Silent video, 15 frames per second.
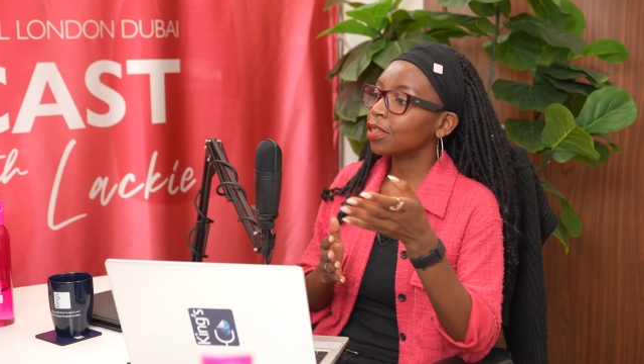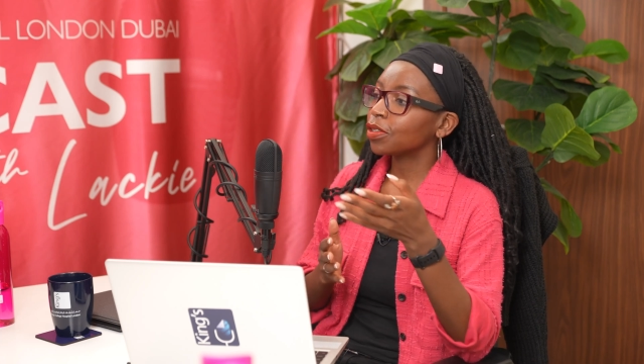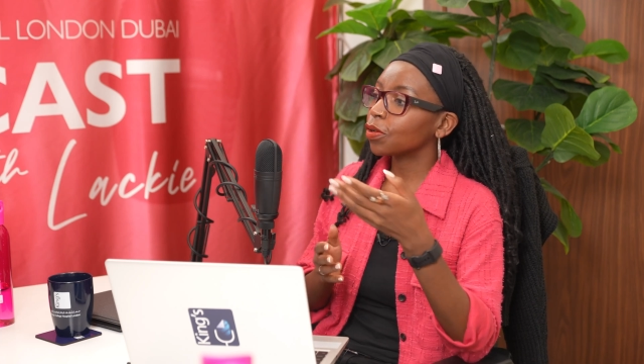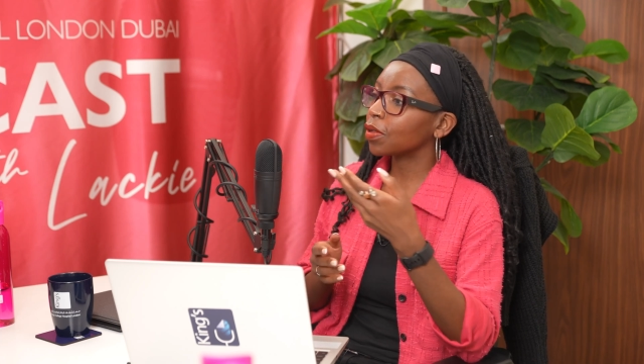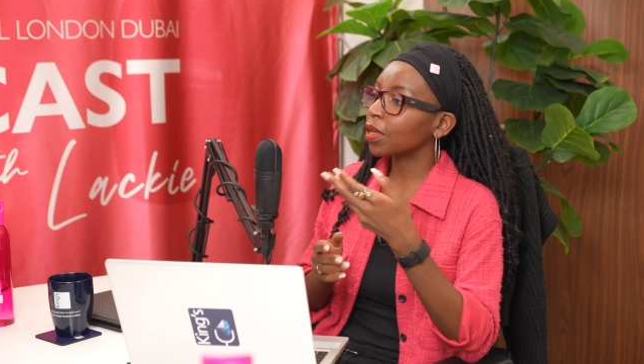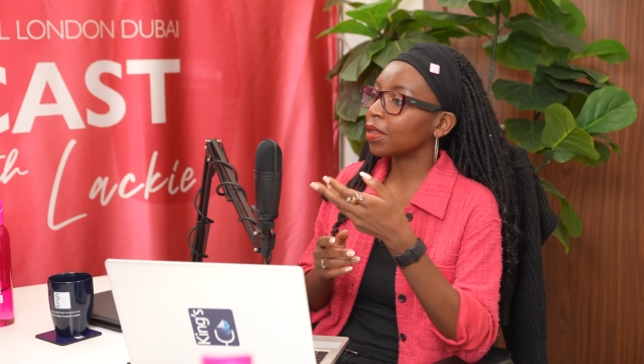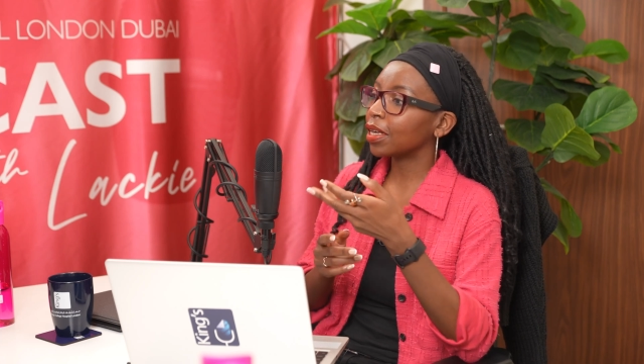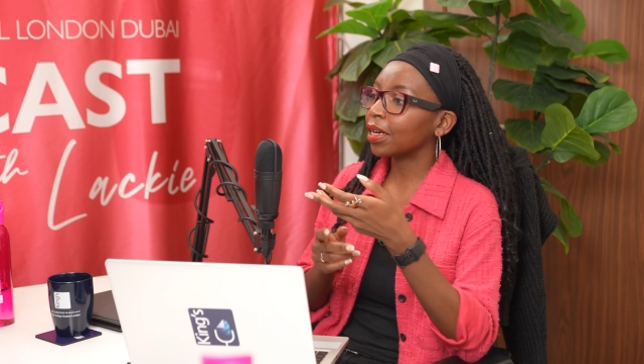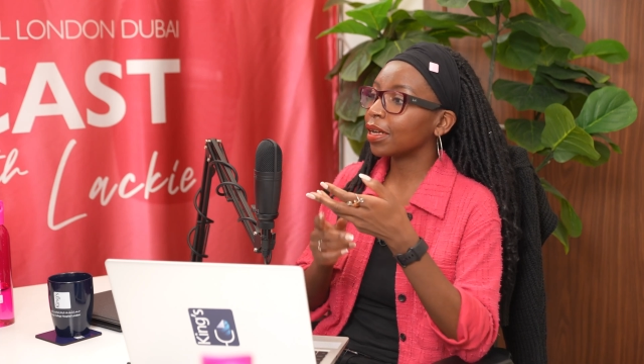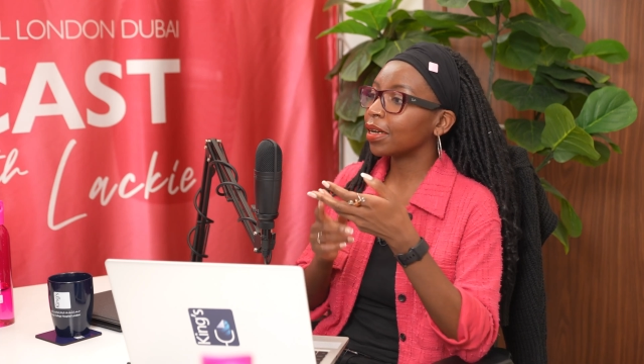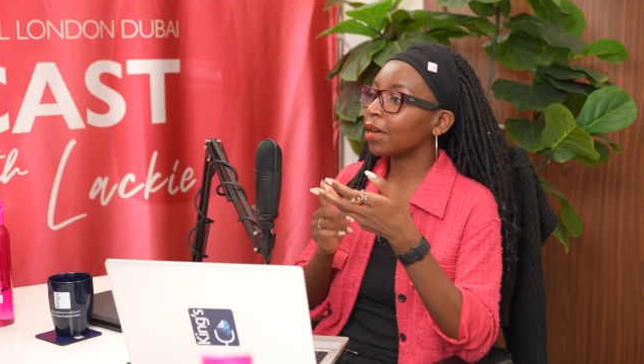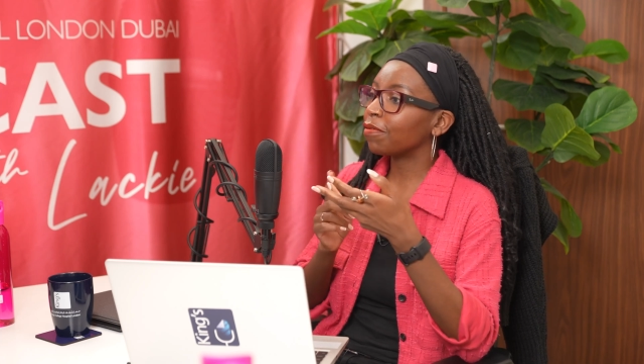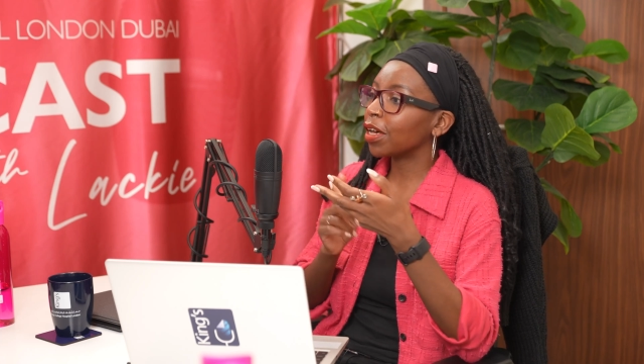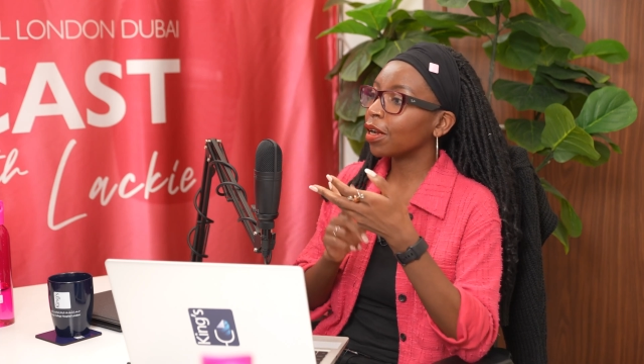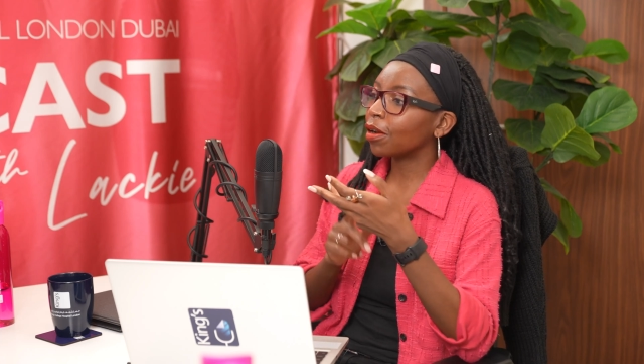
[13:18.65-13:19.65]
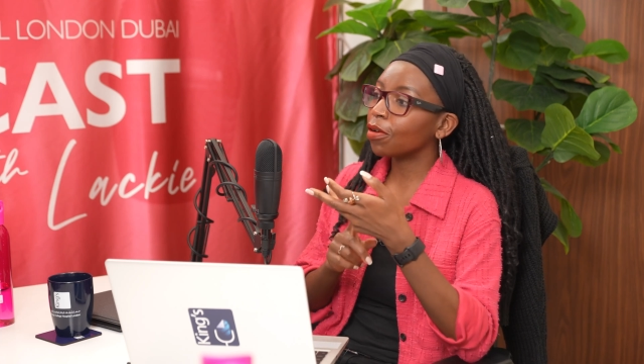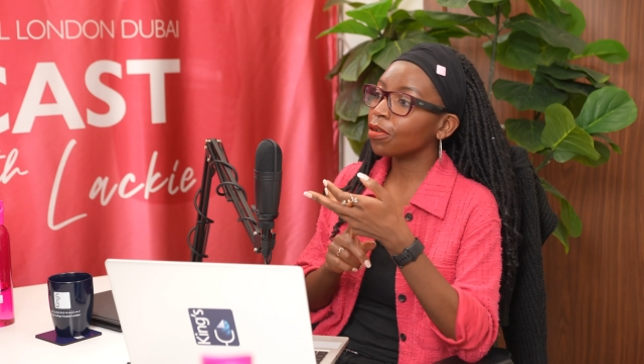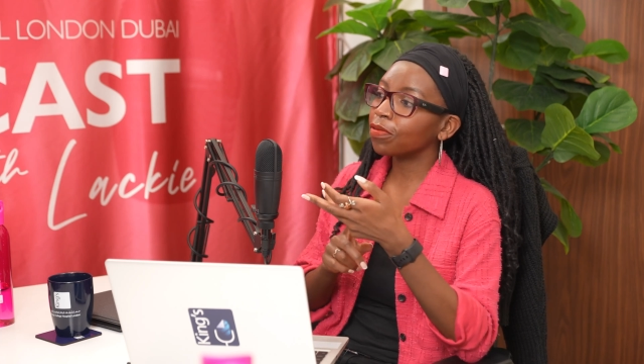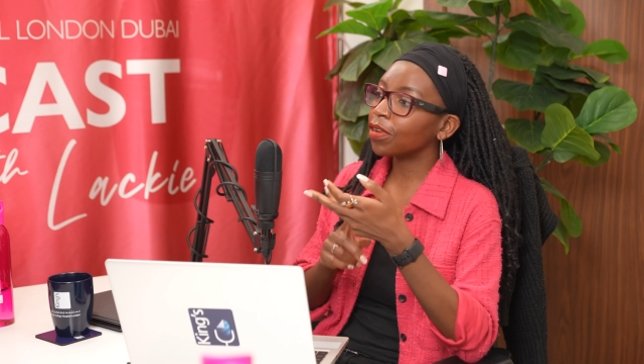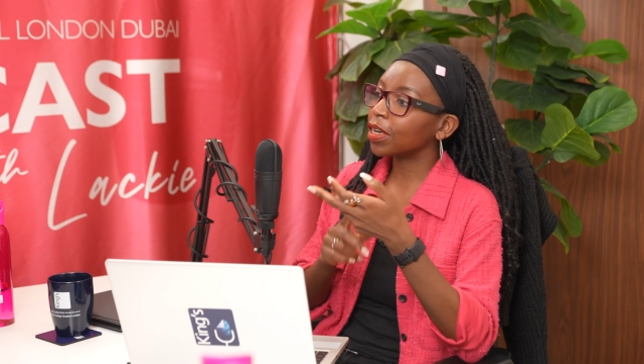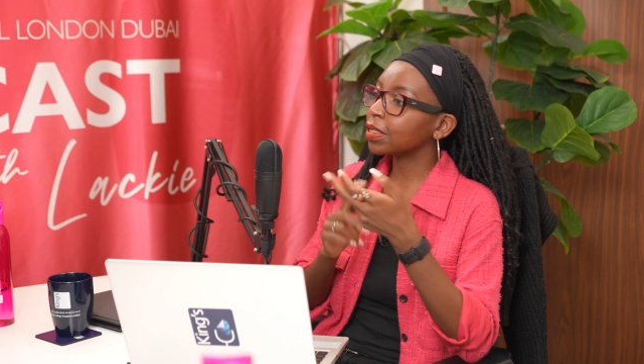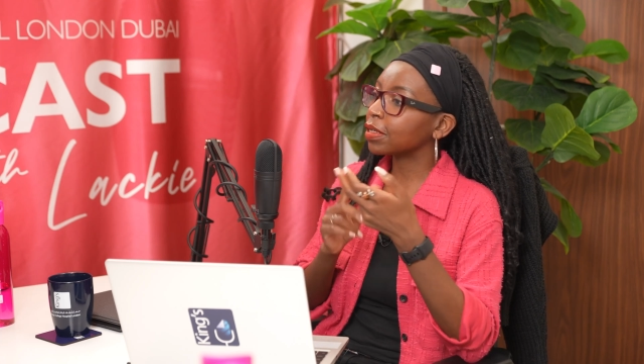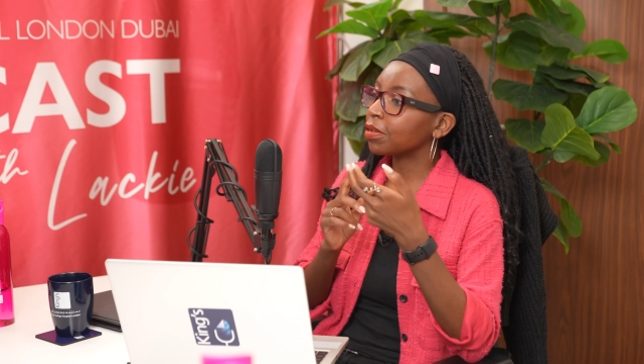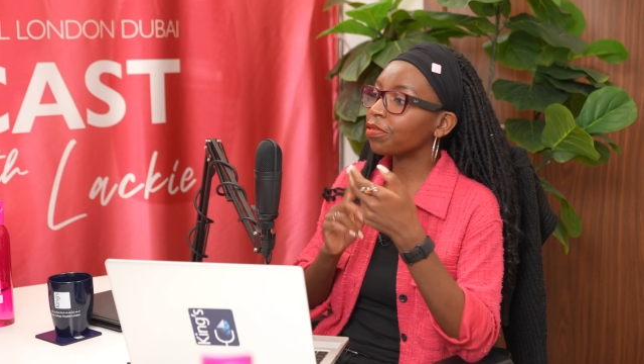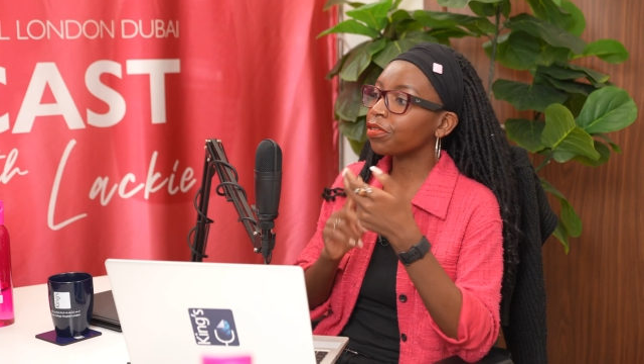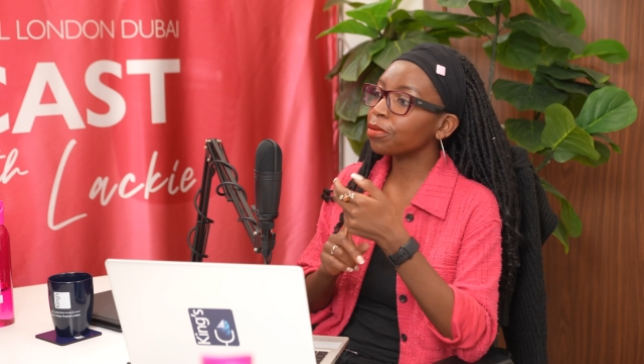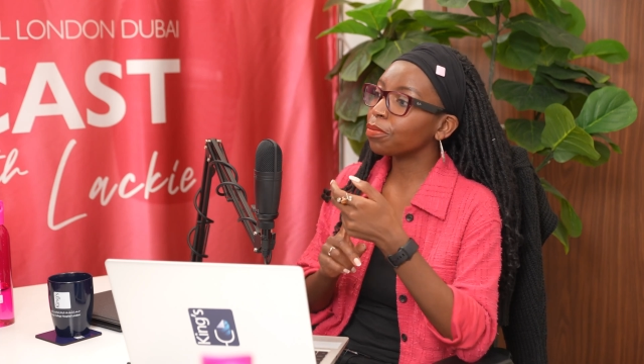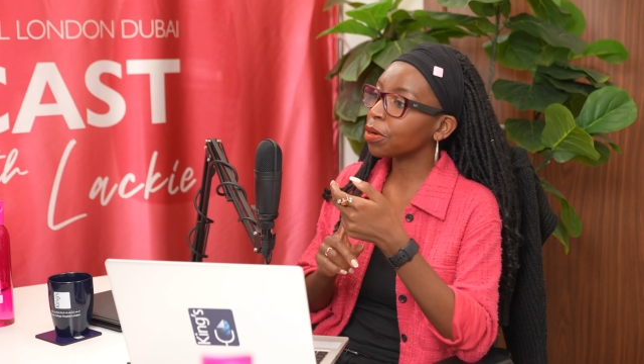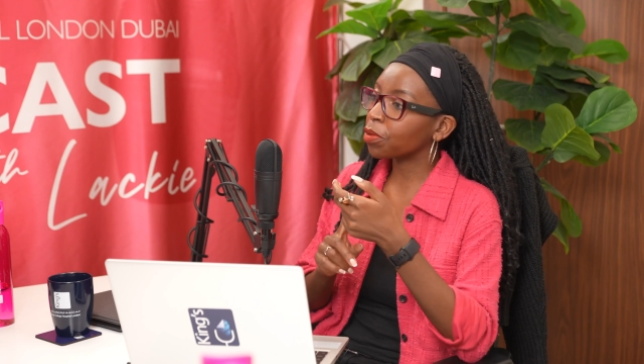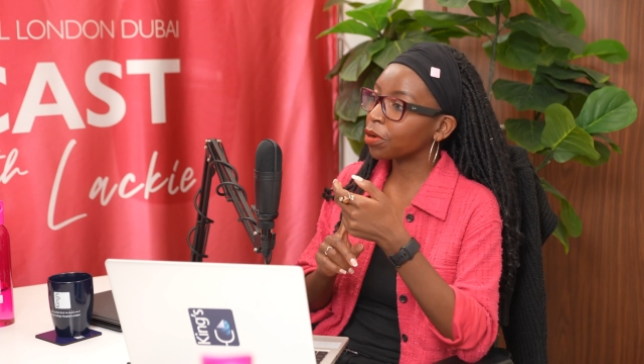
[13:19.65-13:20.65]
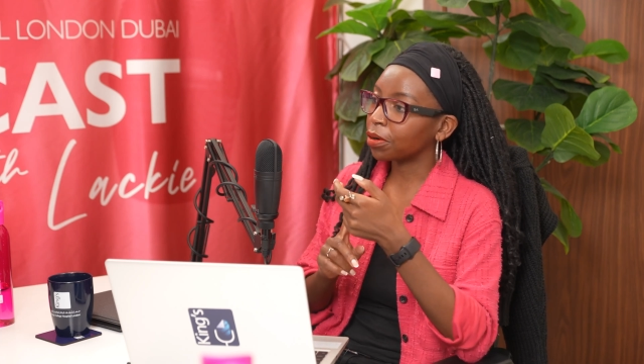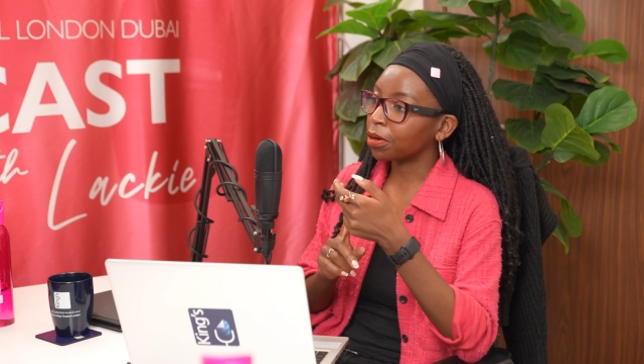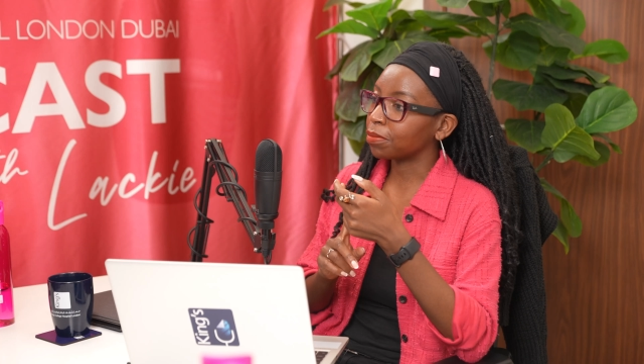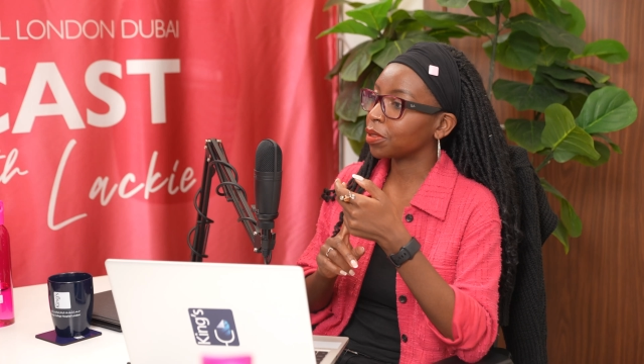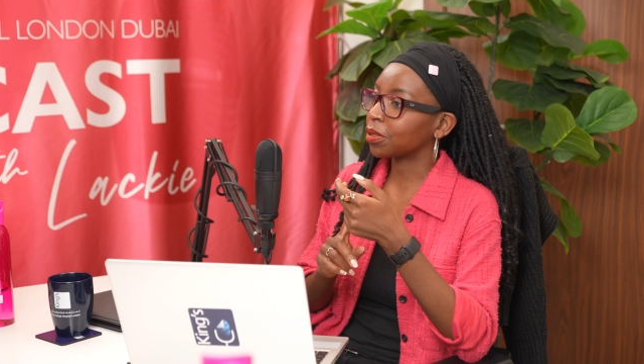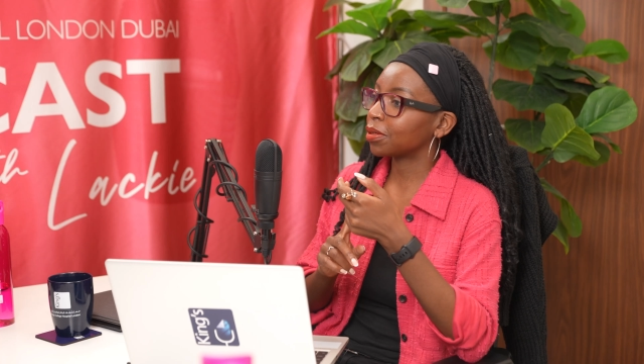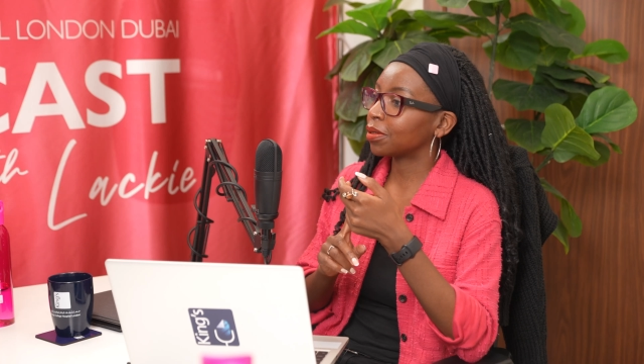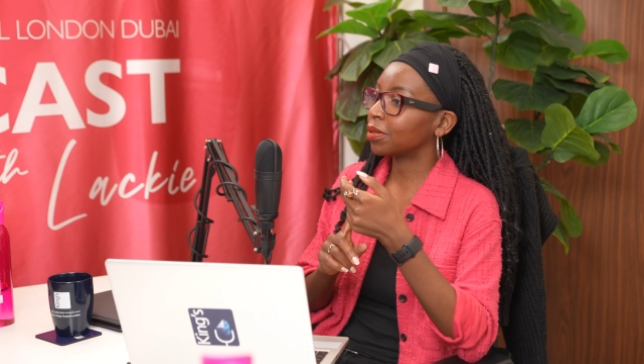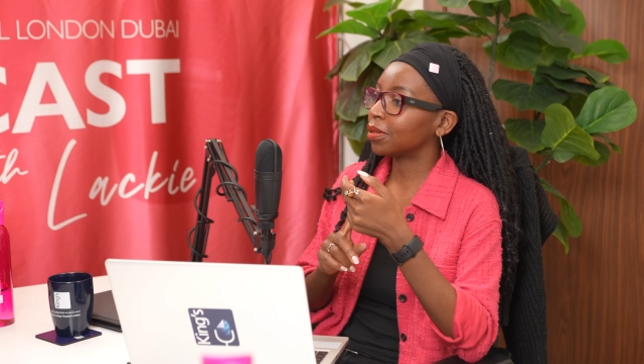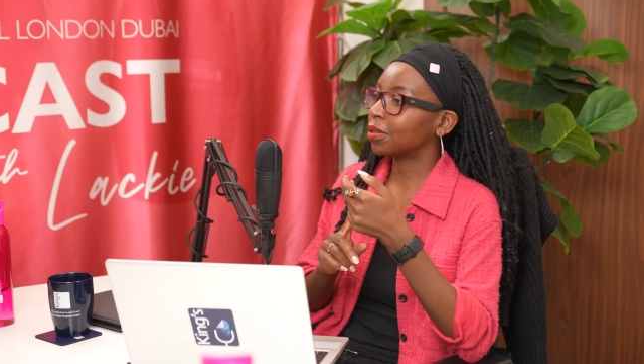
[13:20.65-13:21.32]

so that they can avail offers and free mammograms.